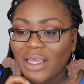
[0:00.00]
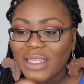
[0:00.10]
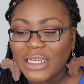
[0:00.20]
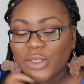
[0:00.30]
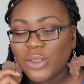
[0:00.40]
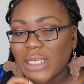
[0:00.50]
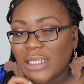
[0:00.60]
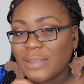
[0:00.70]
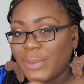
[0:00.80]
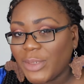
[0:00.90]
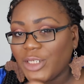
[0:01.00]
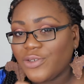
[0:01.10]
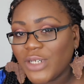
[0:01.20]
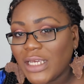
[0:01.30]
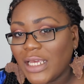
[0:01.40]
they do tend to be a bit
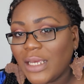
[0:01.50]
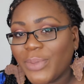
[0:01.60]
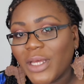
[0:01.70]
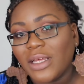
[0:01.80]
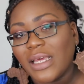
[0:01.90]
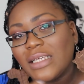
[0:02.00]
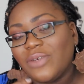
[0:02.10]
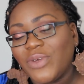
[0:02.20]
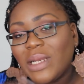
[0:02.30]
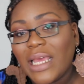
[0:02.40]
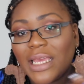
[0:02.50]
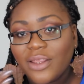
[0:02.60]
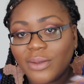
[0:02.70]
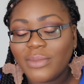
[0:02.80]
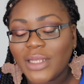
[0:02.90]
streaky, but I guess if you layer
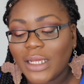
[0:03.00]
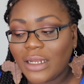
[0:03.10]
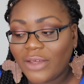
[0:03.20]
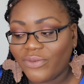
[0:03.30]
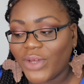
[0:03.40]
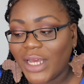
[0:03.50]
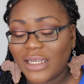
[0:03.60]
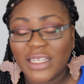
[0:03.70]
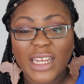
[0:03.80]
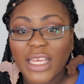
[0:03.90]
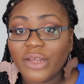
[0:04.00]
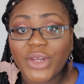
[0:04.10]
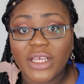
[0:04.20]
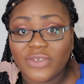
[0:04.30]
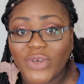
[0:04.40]
them then they're fine, and
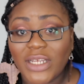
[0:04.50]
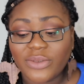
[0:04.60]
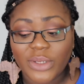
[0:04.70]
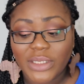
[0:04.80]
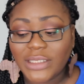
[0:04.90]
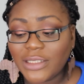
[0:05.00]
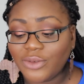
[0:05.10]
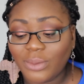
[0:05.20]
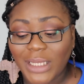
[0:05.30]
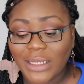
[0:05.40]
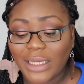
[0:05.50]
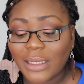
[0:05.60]
layering is fine as well. They still remain their